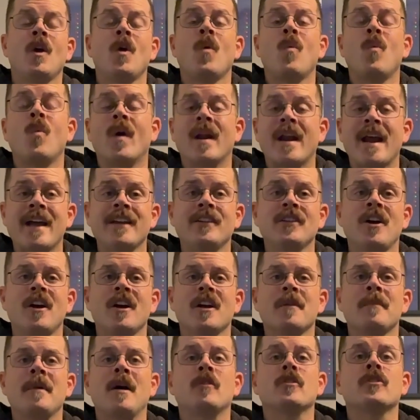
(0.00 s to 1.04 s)
When I talk
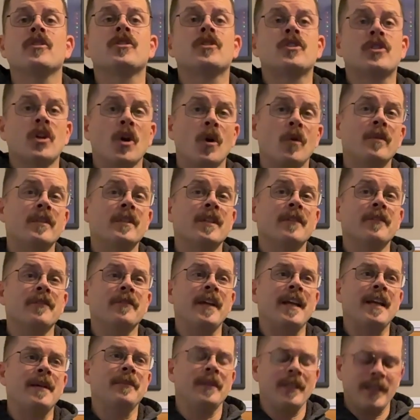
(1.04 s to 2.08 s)
about chosen
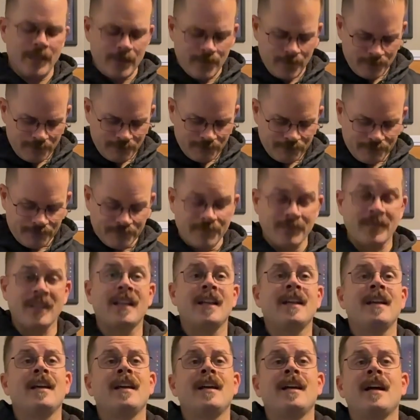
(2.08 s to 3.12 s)
family,
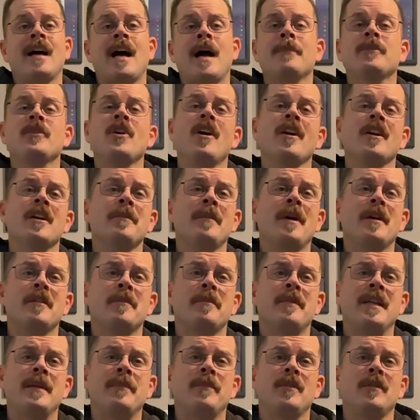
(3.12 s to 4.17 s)
I'm talking about the
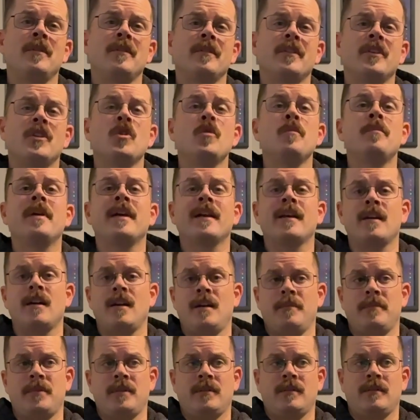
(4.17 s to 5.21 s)
people you pick
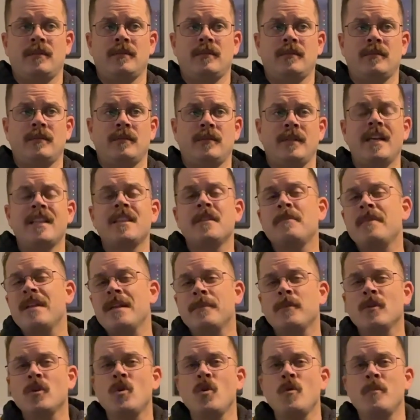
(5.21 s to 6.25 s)
up and the
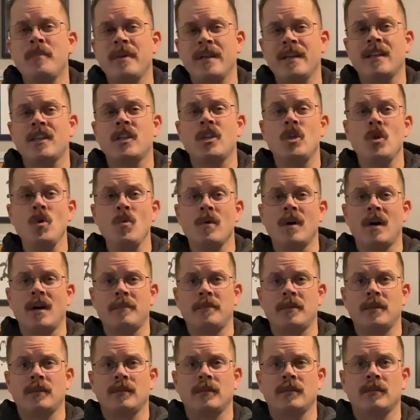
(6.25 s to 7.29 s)
people who pick you up
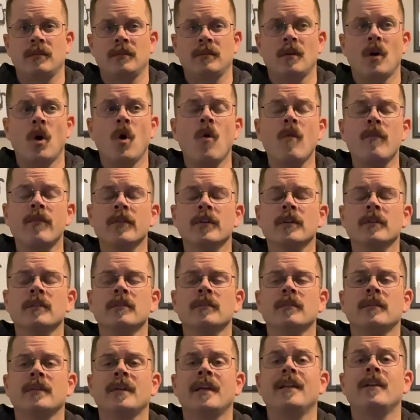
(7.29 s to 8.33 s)
over
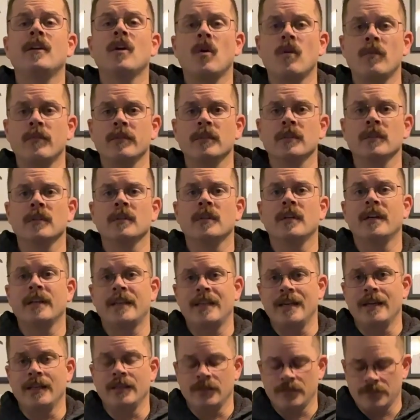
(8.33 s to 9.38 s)
and over
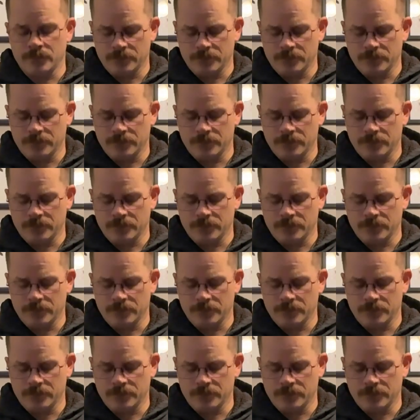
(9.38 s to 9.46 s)
again.